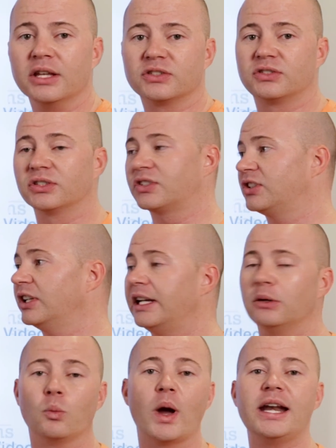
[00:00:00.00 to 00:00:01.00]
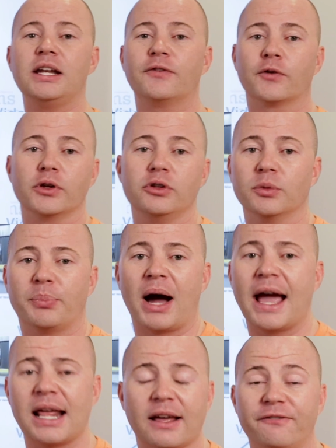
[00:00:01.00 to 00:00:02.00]
is just sitting, waiting for you to
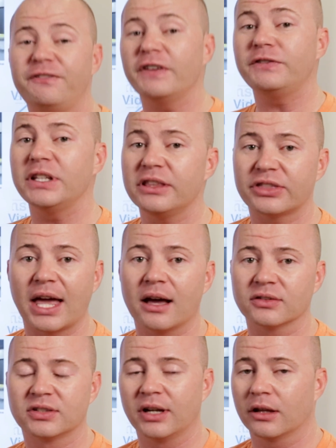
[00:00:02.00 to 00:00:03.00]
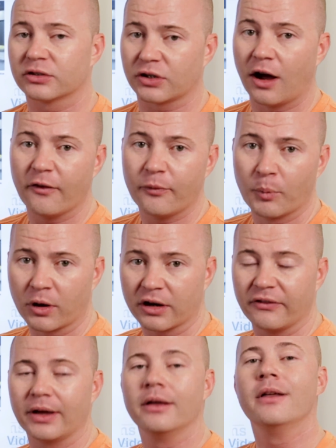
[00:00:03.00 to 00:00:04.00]
buy at $50,000 off
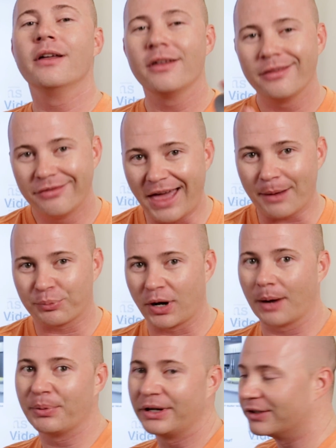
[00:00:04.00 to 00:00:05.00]
market. That property